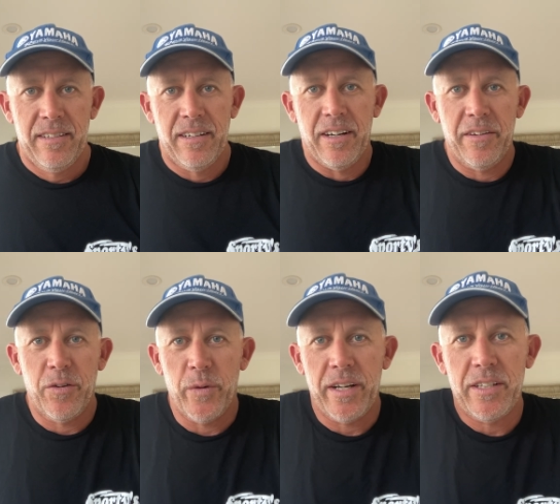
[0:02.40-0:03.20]
Hi
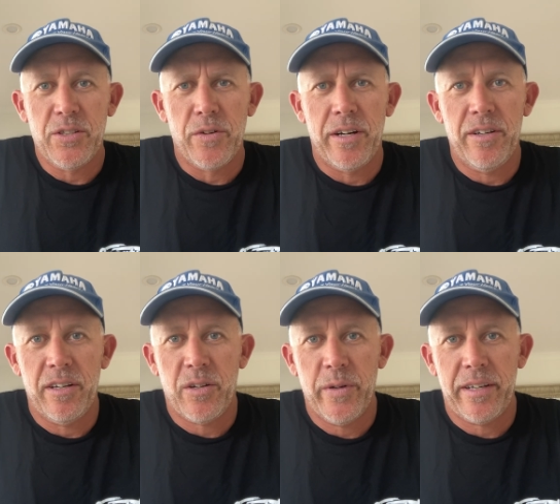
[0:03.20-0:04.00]
everyone, I just thought I'd do a
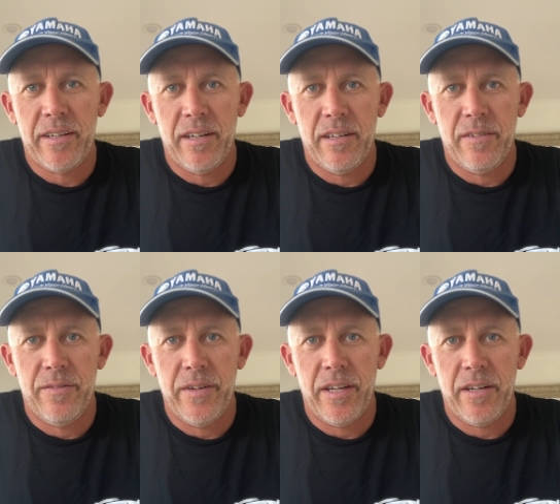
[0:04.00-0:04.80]
quick
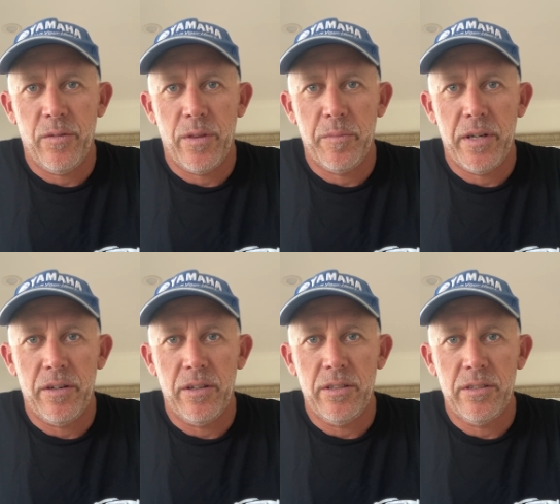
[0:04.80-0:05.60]
video with a bit of
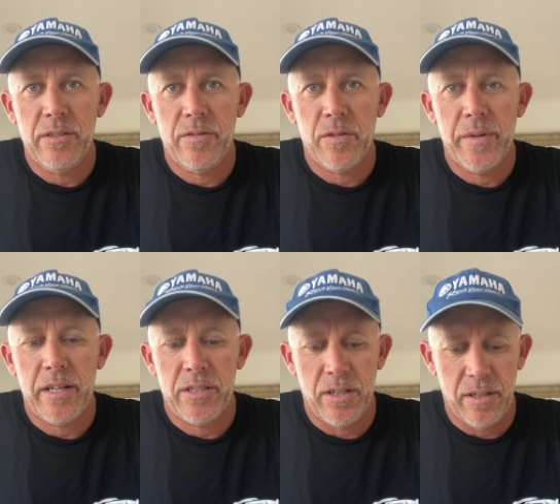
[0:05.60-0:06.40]
news from our
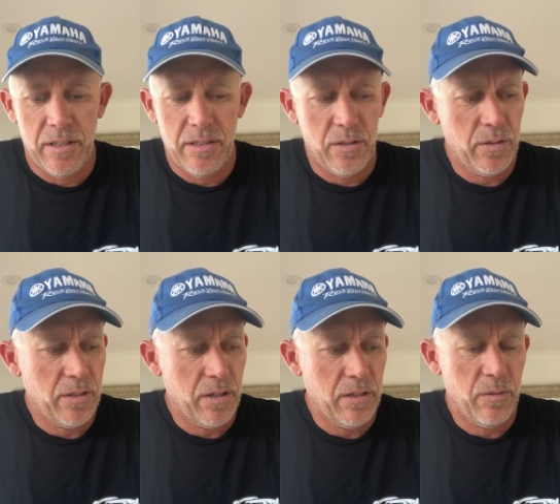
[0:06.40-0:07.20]
charters and
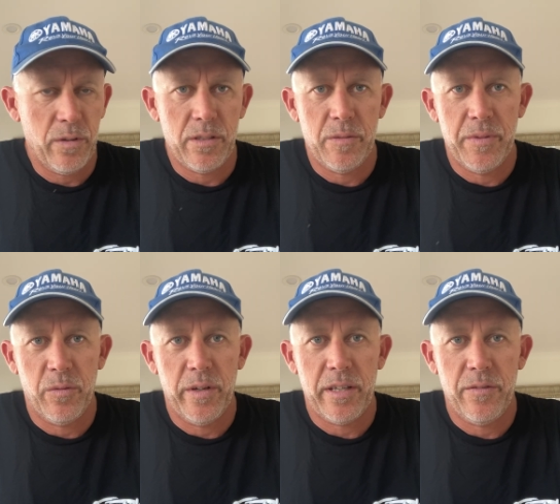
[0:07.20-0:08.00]
also what's been
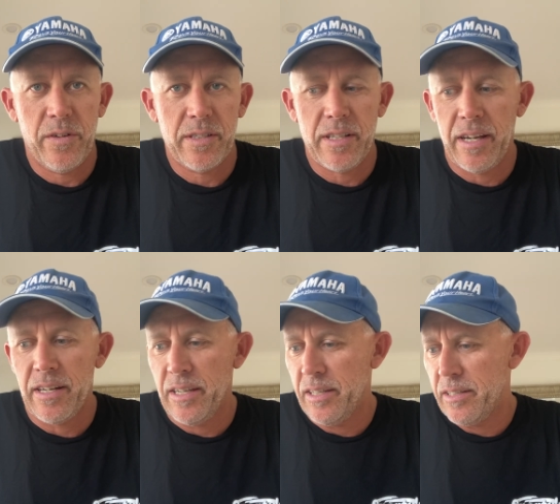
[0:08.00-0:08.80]
working for us
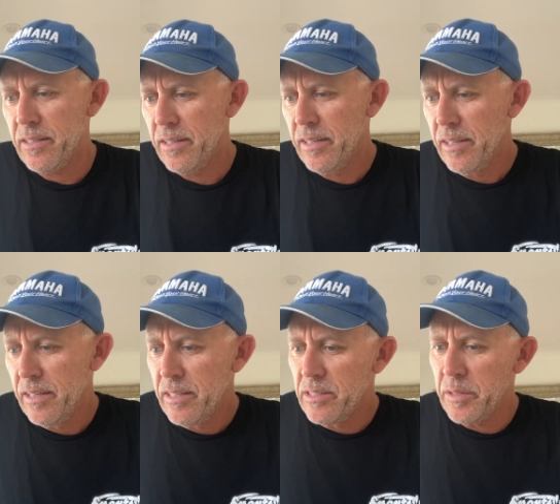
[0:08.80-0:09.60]
lately and
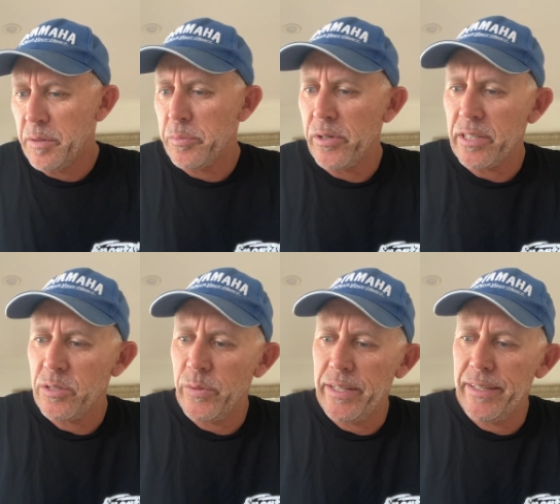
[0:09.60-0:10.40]
some of the products
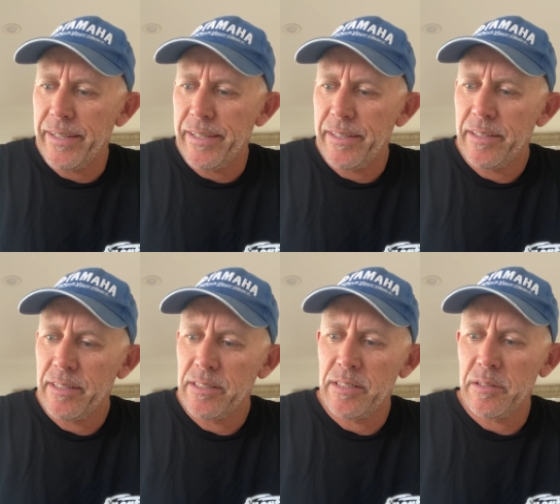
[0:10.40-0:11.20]
we
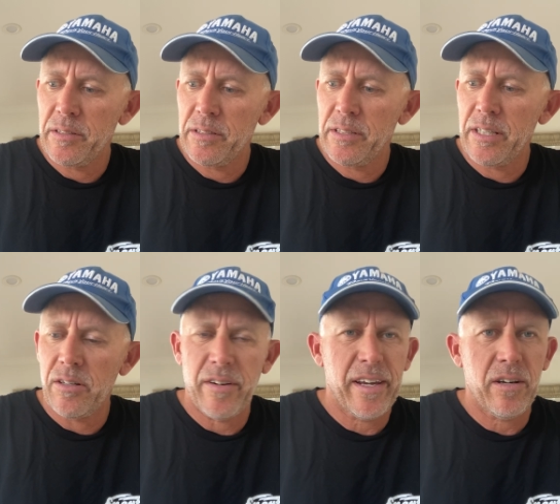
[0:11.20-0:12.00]
sell
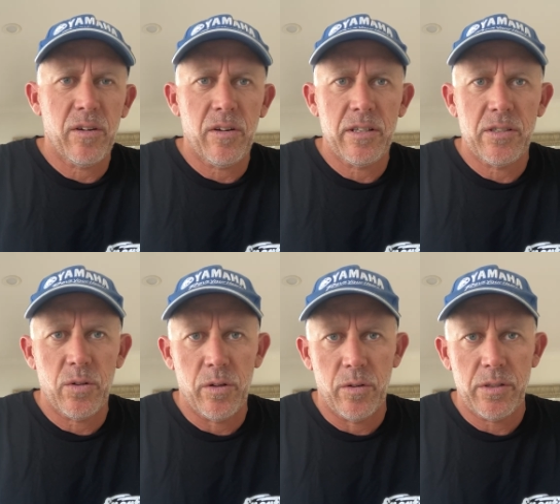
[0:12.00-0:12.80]
on our online
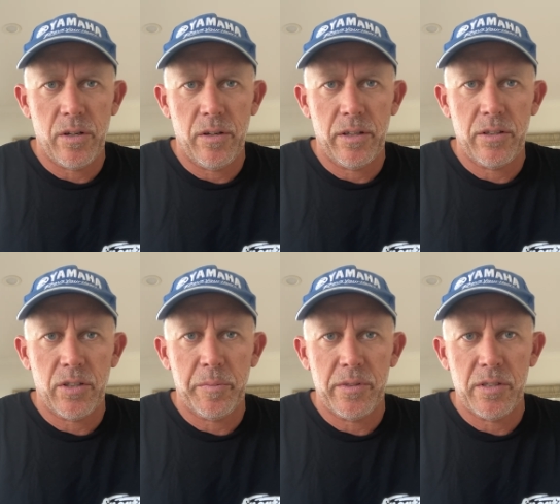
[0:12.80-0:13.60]
store, and also you can
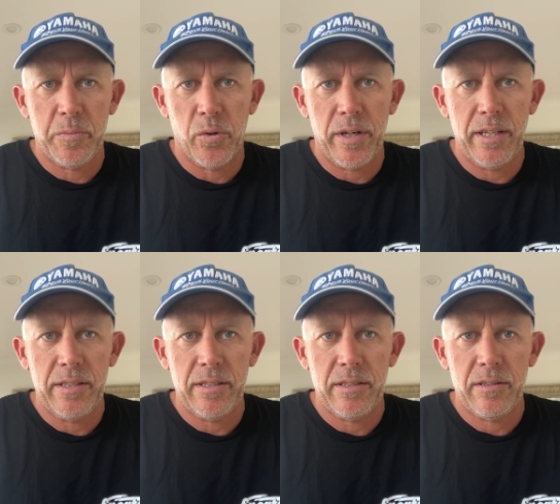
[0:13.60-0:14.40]
drop into
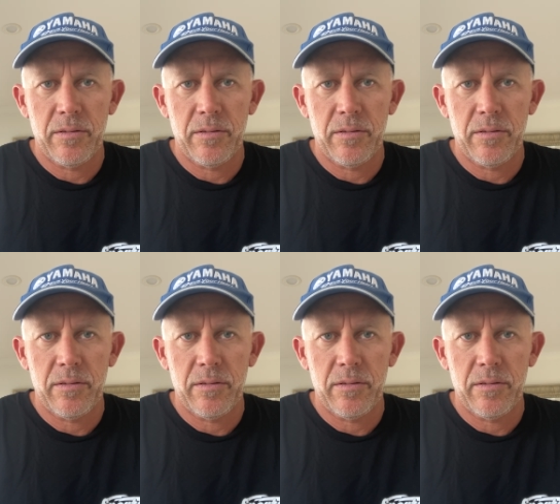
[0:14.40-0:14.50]
Sportys.